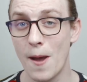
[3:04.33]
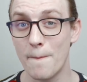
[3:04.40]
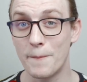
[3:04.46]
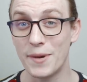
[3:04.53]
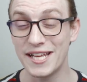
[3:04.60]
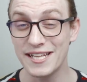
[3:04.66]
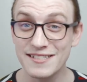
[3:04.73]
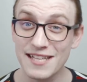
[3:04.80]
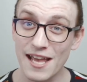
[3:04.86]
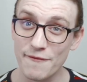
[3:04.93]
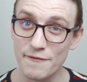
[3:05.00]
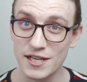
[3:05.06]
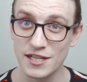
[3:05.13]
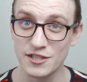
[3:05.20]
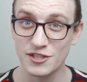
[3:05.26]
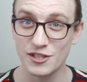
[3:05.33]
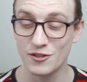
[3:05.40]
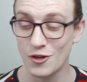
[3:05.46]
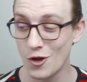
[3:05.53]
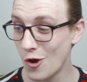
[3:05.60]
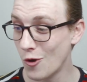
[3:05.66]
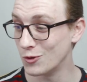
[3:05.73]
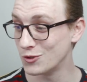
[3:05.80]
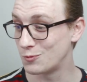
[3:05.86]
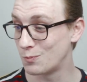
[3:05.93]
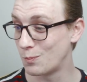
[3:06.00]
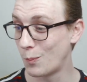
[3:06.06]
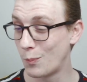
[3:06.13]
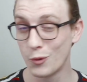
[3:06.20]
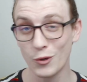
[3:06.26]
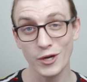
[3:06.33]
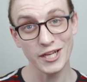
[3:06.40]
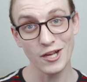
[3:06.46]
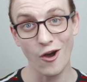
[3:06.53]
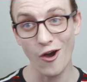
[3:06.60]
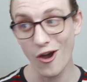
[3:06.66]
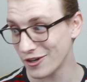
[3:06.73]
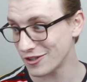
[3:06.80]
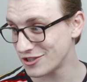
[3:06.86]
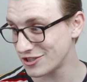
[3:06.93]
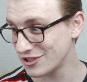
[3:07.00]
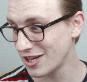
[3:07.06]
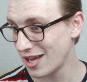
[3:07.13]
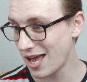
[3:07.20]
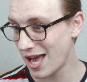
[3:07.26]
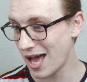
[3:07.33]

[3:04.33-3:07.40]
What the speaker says: But his definition was pretty harsh.